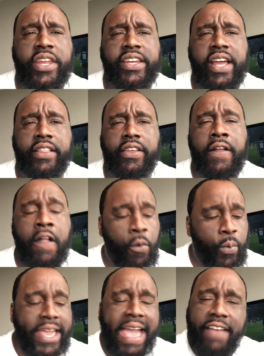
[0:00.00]
one another.
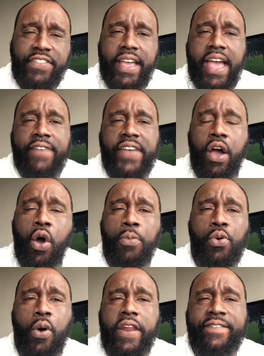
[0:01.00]
We have to have a
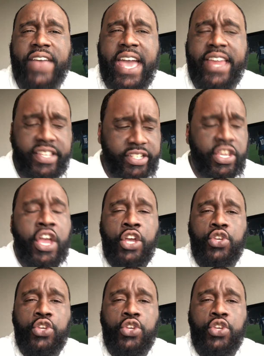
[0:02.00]
home court advantage.